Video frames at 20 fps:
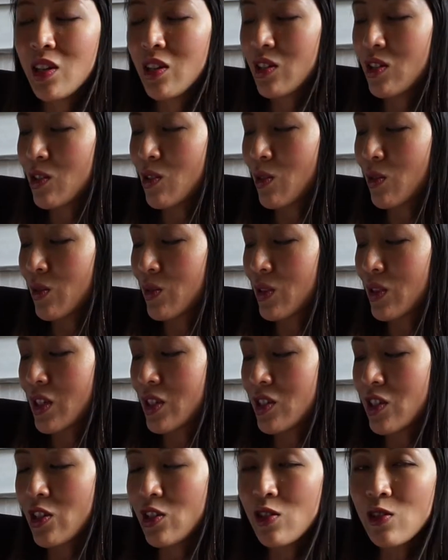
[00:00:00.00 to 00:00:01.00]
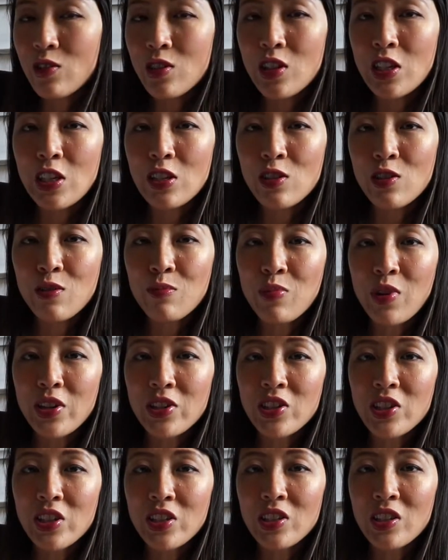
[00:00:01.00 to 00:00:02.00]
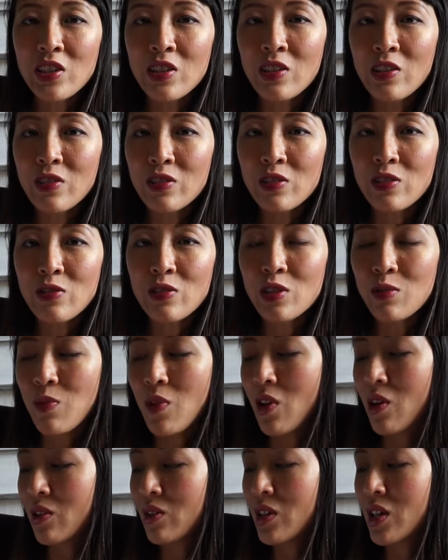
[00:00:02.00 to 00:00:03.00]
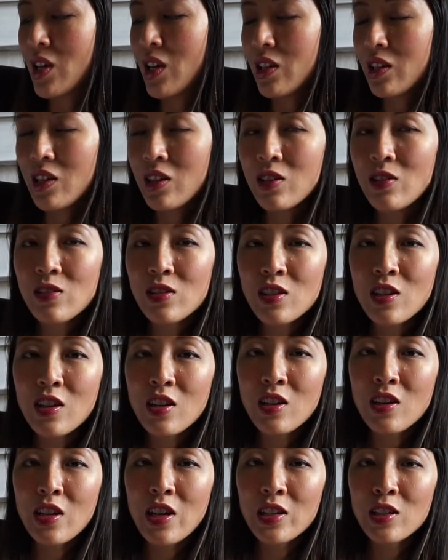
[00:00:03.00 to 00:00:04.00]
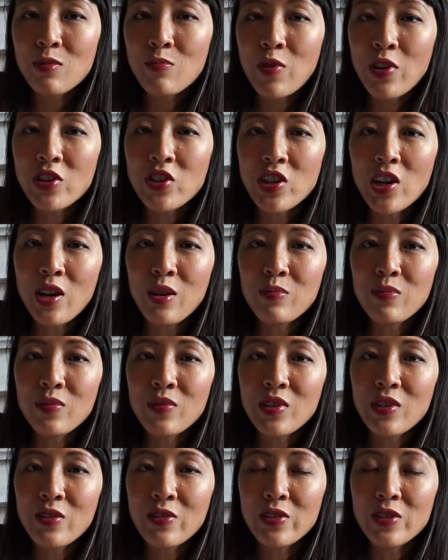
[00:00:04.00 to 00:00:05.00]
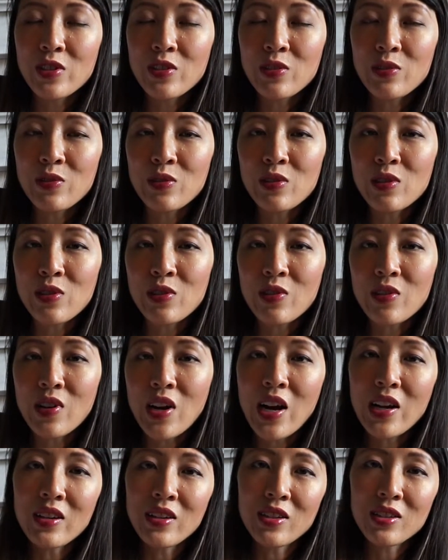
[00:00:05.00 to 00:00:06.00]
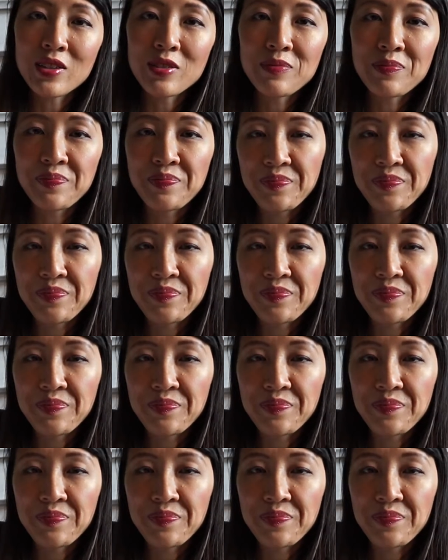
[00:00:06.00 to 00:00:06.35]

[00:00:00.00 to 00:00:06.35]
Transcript: So let's say you use these two brushes and they're too small, then use the next brush up in order to do your eye look.